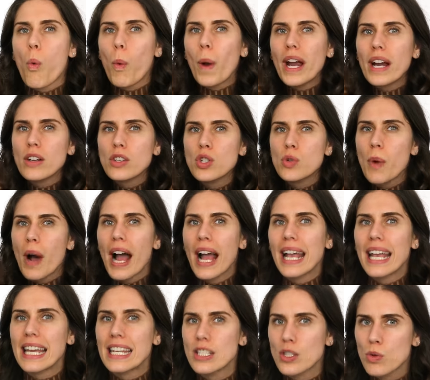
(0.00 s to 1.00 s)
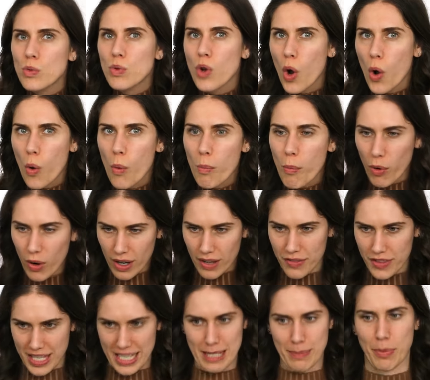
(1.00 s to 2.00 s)
Where do I get to know more
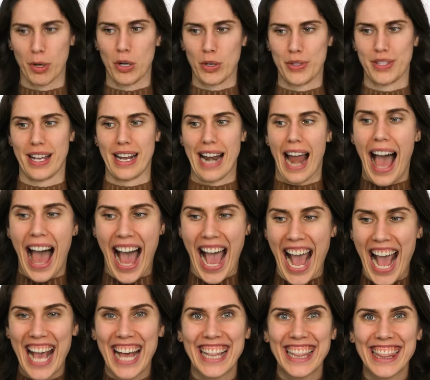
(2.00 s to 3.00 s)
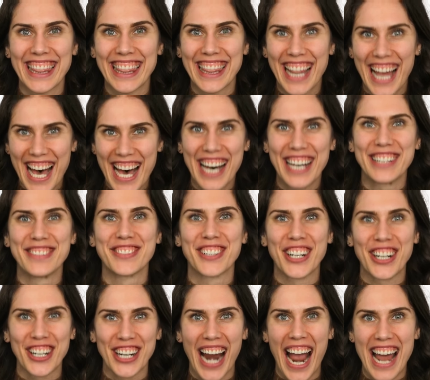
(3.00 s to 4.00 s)
of this person? I love
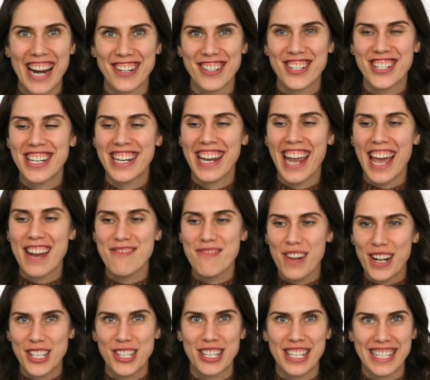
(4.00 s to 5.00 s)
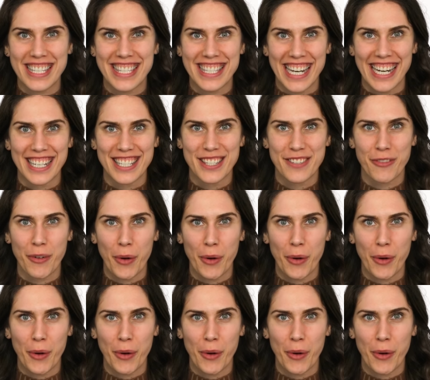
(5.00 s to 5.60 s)
her energy and what she stands